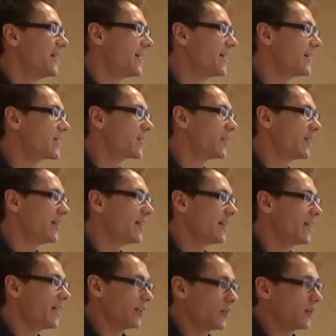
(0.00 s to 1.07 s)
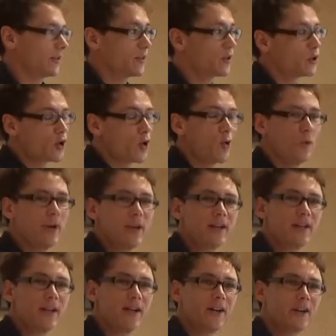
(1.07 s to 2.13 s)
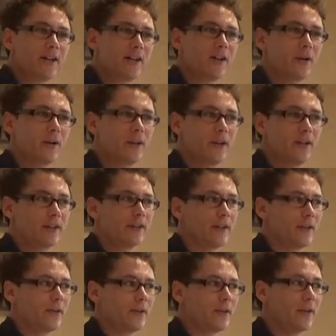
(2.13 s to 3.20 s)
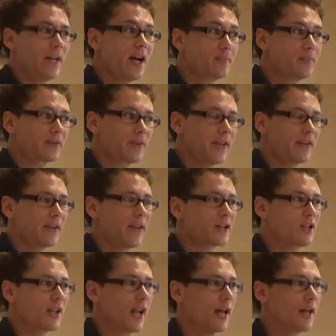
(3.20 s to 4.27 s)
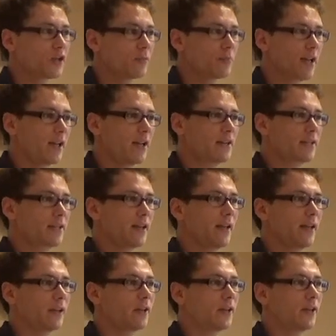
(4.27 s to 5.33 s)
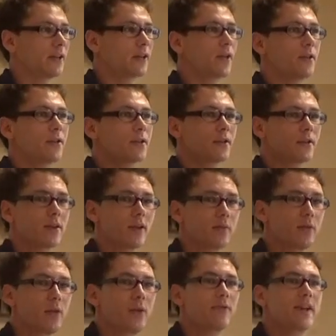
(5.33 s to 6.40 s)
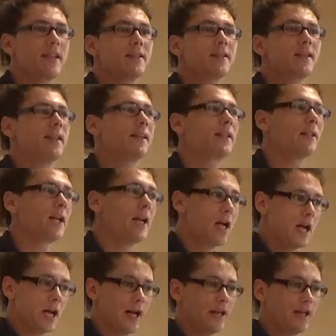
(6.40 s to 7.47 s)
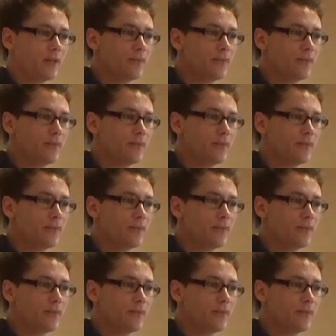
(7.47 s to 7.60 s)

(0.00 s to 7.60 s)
is showing their NAP, their national action plans, and thus preventing any